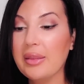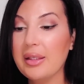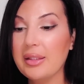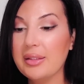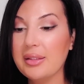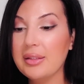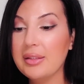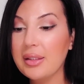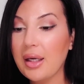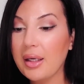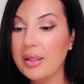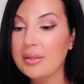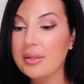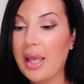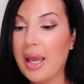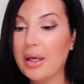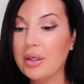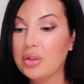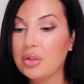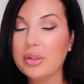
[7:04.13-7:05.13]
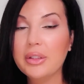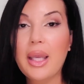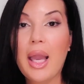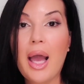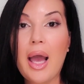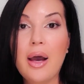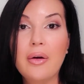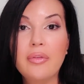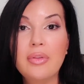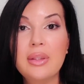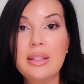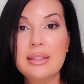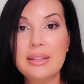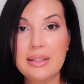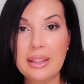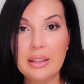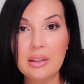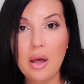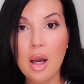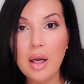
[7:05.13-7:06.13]
This does actually have the
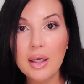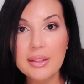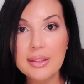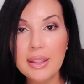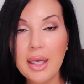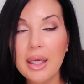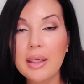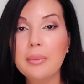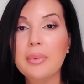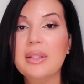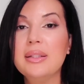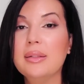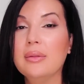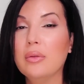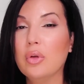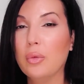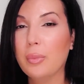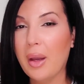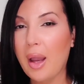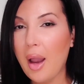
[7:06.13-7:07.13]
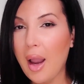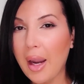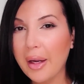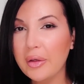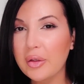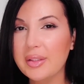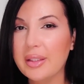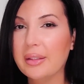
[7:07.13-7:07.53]
zinc oxide, but it's a little bit higher.